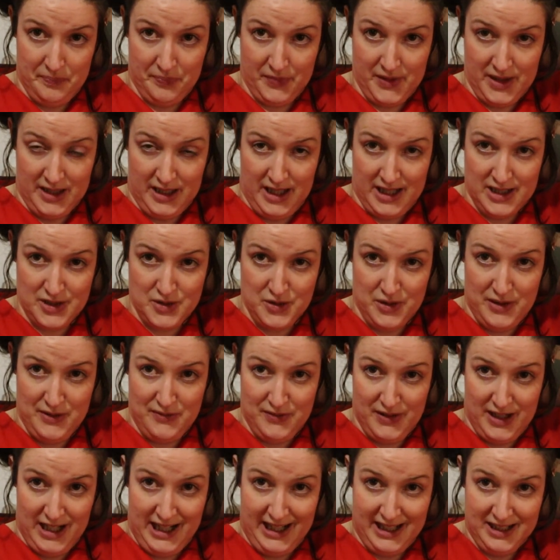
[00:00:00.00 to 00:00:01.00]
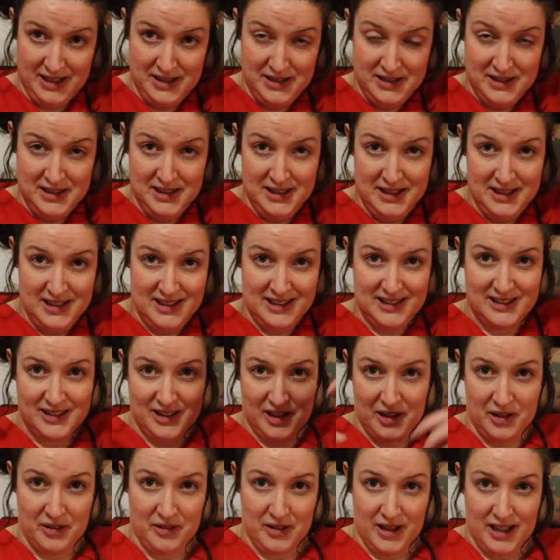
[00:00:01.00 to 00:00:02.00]
like toy filling.
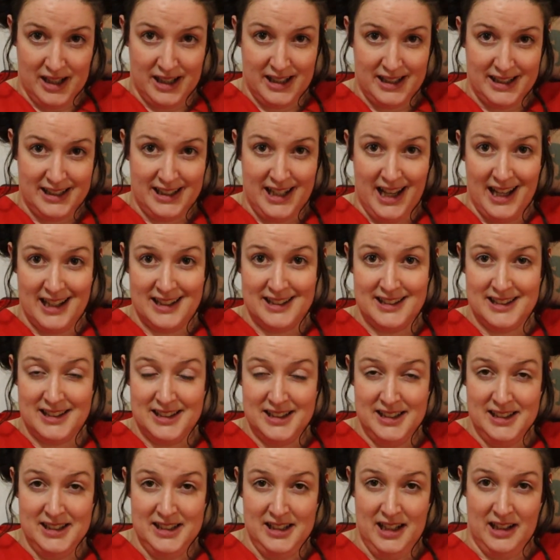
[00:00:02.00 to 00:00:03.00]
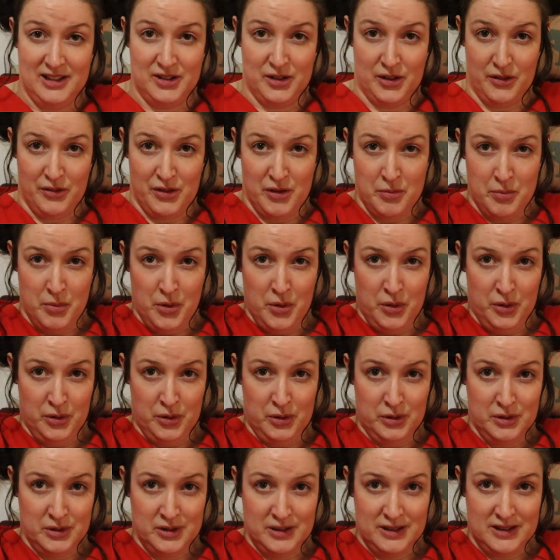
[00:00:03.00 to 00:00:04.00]
So yes, sort of the
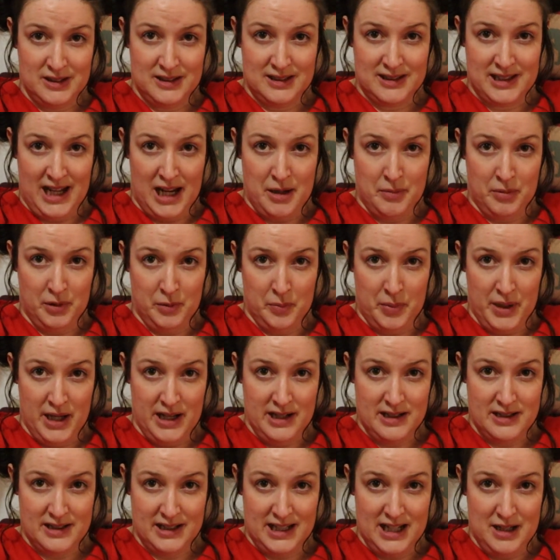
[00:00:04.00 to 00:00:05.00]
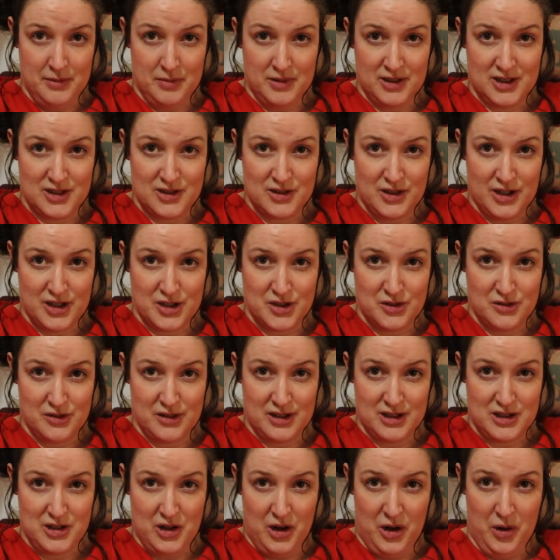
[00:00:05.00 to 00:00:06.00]
more stable bit to keep the structure at
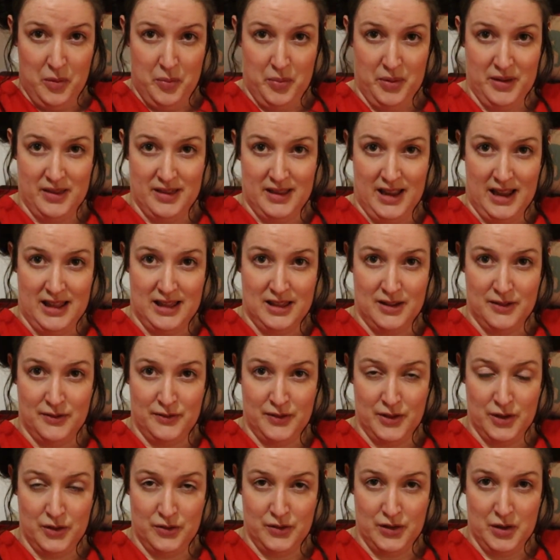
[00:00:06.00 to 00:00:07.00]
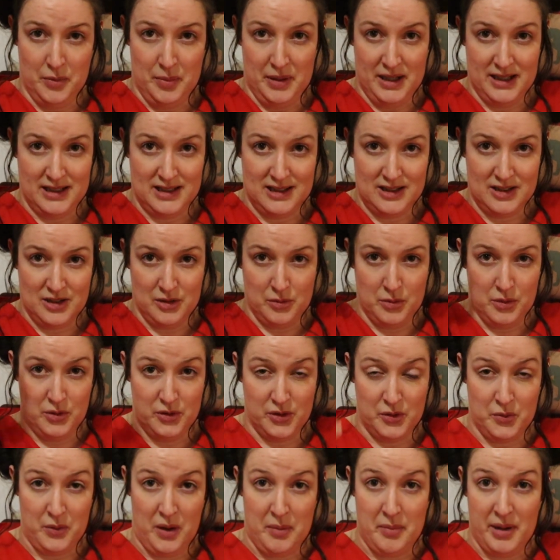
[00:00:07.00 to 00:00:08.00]
the top, and then the floofier bits
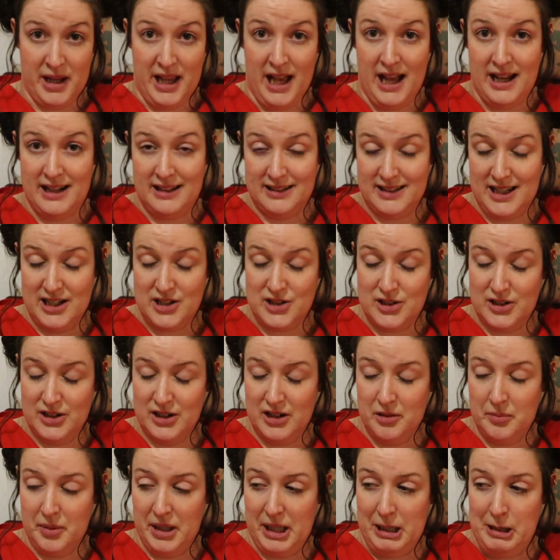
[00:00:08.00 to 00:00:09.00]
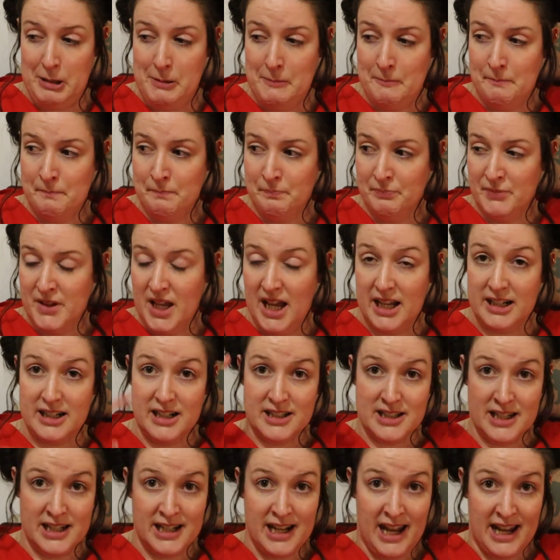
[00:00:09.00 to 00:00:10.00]
towards where my head is actually going to be. And I
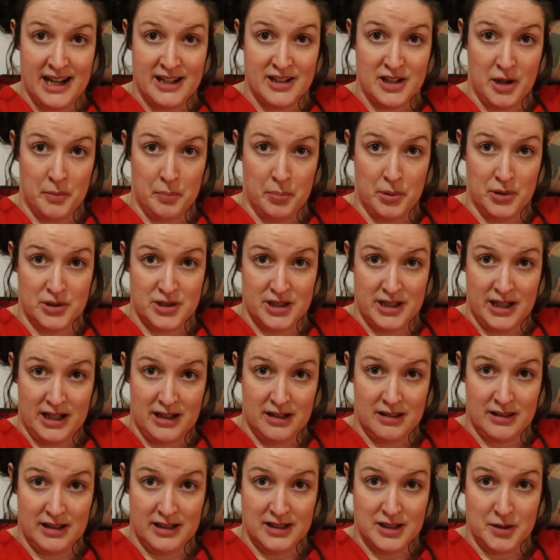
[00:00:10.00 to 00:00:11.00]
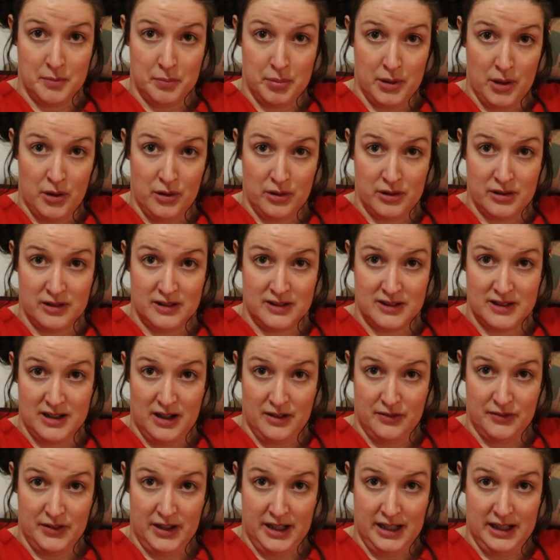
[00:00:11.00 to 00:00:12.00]
didn't end up putting anything to block the
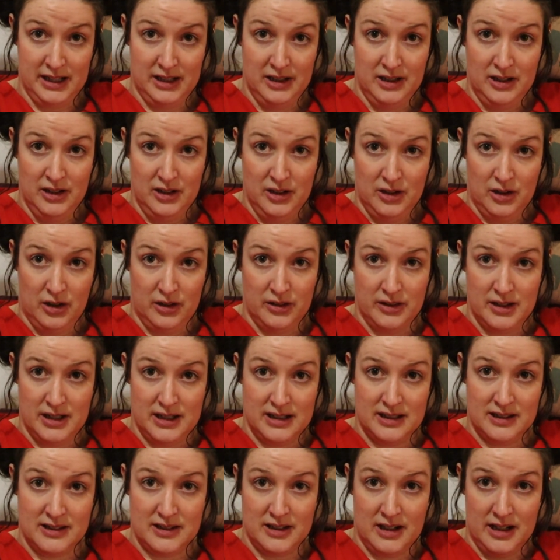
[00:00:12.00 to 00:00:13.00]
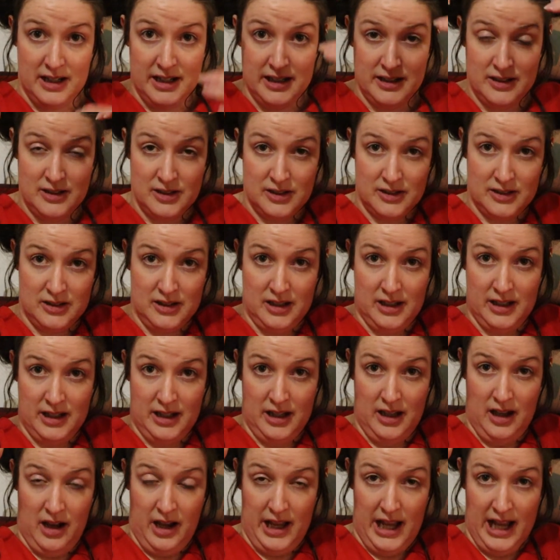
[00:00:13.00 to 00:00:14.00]
stuffing on the inside because
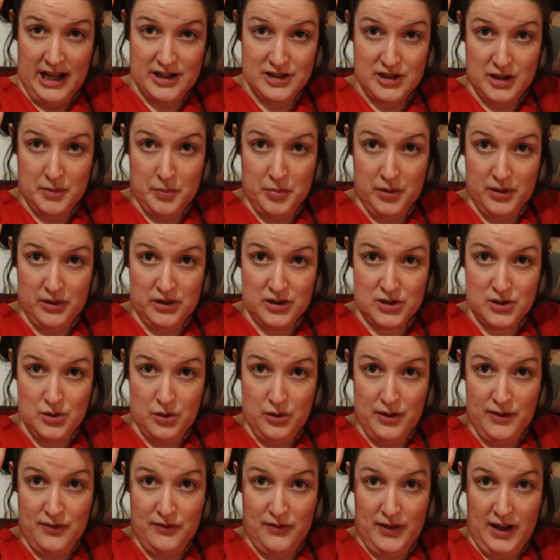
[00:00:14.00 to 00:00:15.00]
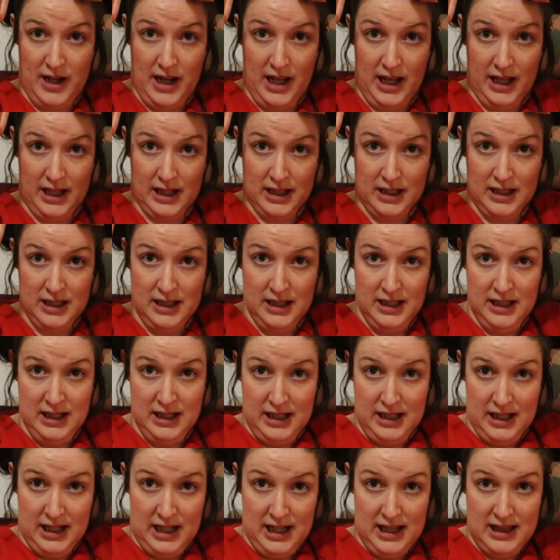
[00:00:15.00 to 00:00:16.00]
I actually put the toy filling
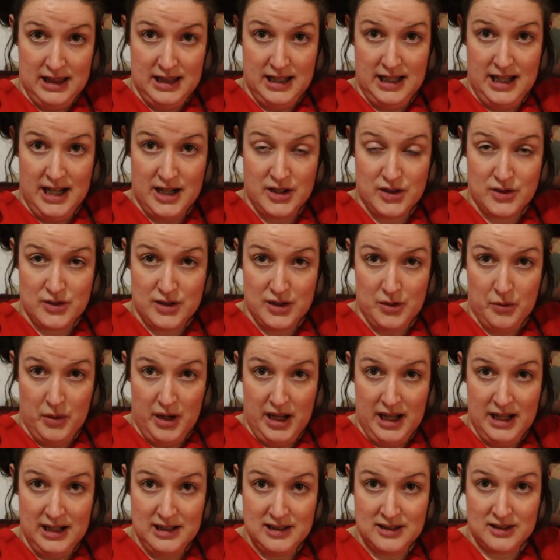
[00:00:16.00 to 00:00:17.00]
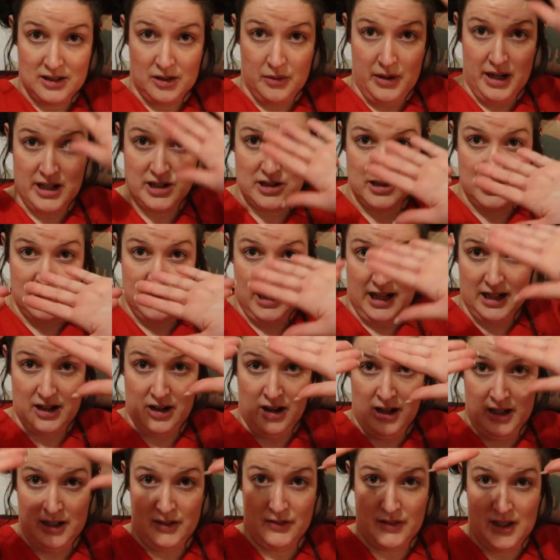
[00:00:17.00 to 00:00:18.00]
in the entryway, so actually that
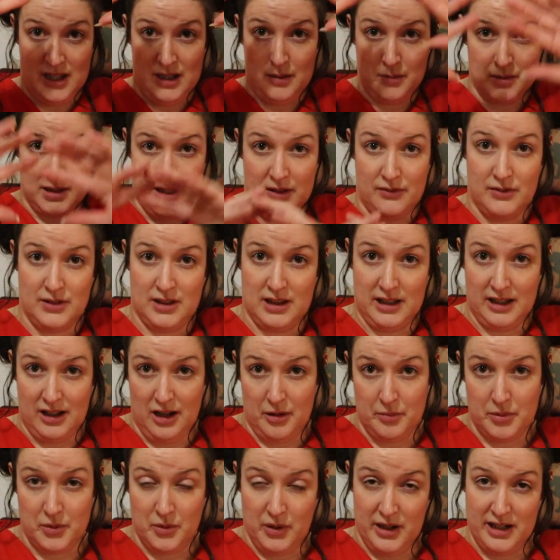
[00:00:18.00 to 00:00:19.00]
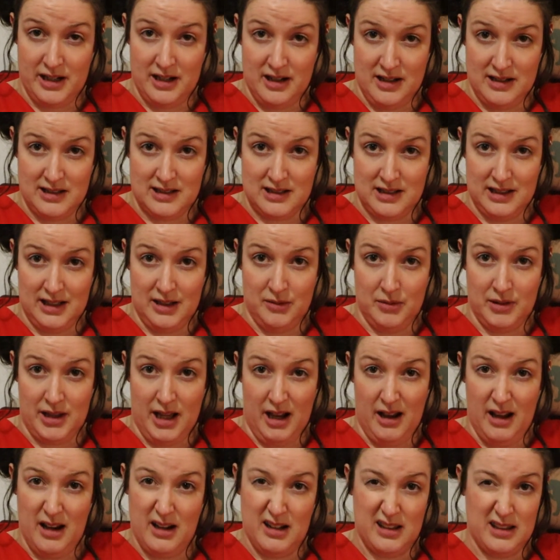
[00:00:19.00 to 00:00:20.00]
kind of keeps everything up quite nicely
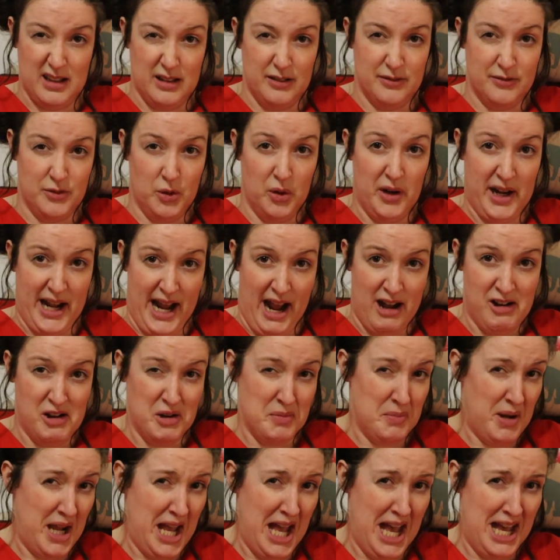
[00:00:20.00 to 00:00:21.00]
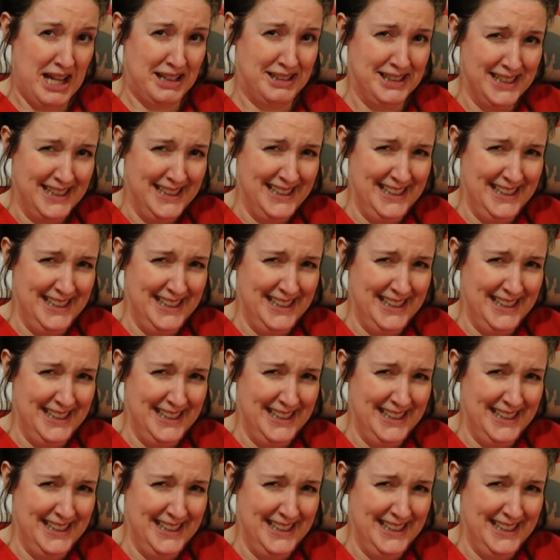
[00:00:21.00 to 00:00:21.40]
without anything falling out on my head.